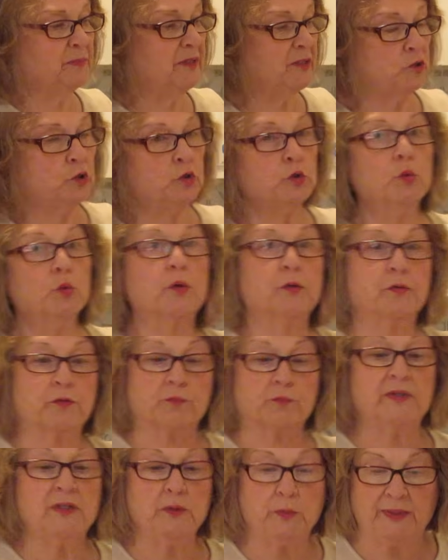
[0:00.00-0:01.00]
me 2 or
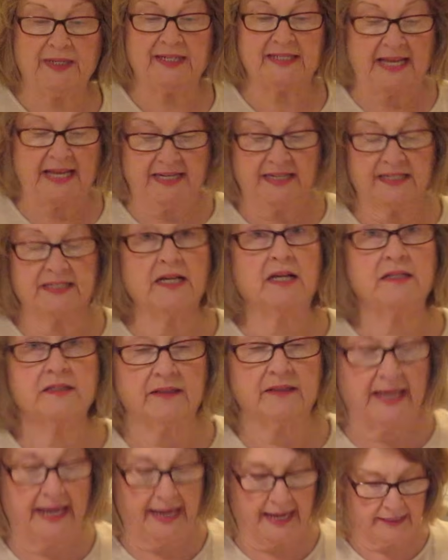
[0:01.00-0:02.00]
3 weeks, and it does
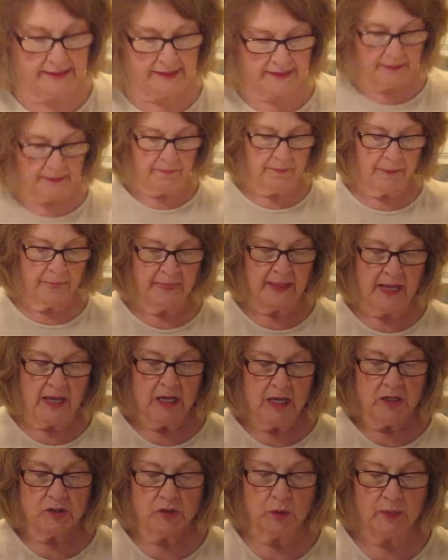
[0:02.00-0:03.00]
last.
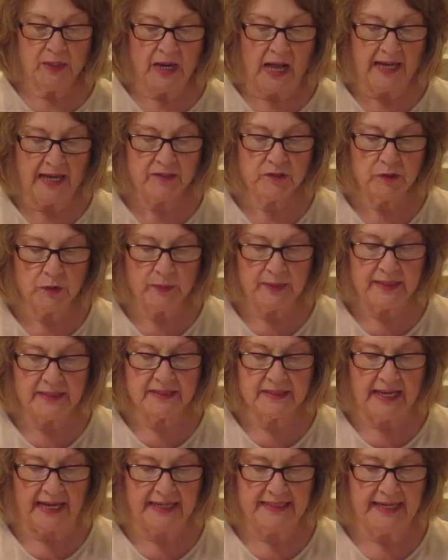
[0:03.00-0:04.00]
So what I do
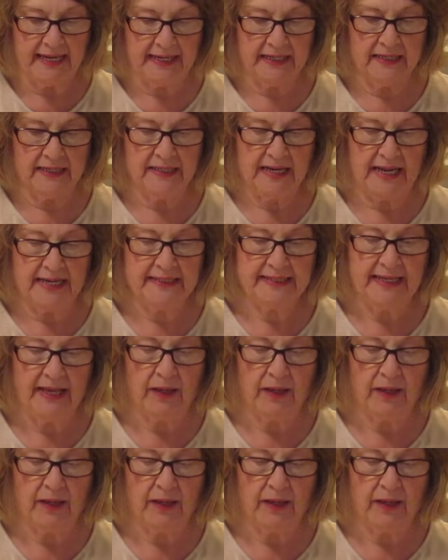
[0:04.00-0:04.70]
is I take a nice